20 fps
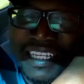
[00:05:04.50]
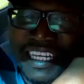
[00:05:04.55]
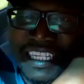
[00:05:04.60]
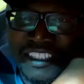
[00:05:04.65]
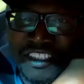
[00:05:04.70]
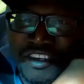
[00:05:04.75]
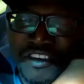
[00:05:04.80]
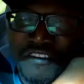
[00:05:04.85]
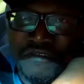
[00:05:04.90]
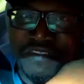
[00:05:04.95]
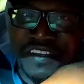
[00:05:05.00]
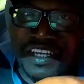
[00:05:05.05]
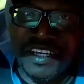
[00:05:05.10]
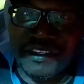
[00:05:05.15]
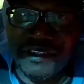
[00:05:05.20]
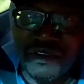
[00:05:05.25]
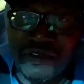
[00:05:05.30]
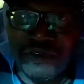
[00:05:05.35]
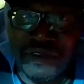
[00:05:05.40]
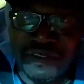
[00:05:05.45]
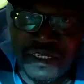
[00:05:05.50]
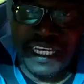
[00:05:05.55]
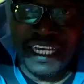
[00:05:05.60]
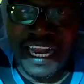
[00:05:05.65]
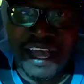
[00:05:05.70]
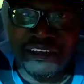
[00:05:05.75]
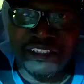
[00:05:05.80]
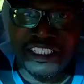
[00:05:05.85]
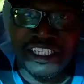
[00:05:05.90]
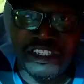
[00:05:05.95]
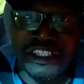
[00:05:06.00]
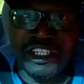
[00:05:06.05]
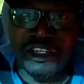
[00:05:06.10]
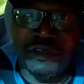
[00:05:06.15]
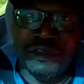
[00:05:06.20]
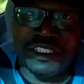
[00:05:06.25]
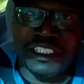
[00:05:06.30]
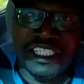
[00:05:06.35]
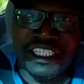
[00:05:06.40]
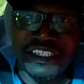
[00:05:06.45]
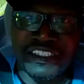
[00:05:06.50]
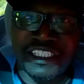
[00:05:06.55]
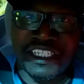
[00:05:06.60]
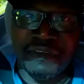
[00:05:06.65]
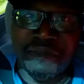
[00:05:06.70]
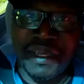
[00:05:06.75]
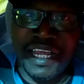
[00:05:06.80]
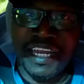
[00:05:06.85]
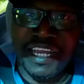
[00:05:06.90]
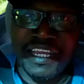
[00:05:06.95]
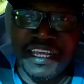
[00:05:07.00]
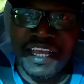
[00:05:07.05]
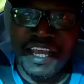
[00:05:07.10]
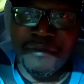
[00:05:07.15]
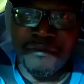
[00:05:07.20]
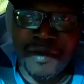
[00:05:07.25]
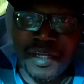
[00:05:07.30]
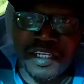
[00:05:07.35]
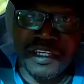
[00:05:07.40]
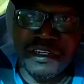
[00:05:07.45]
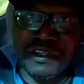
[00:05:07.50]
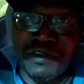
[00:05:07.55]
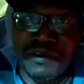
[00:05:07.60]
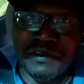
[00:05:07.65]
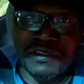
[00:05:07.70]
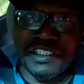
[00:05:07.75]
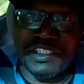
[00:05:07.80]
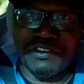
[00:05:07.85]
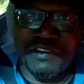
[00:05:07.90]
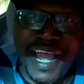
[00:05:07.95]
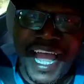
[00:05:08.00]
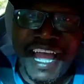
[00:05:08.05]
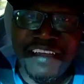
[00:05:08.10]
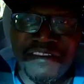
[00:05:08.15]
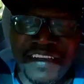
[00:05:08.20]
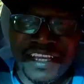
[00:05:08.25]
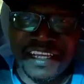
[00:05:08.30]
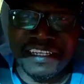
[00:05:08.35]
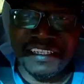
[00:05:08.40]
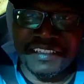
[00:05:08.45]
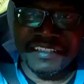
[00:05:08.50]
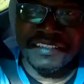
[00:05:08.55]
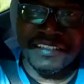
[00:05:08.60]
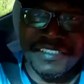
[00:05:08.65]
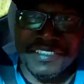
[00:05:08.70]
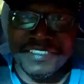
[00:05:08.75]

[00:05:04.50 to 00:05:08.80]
It's her vehicle, and I'll tell you who she is in a minute. But look who's driving.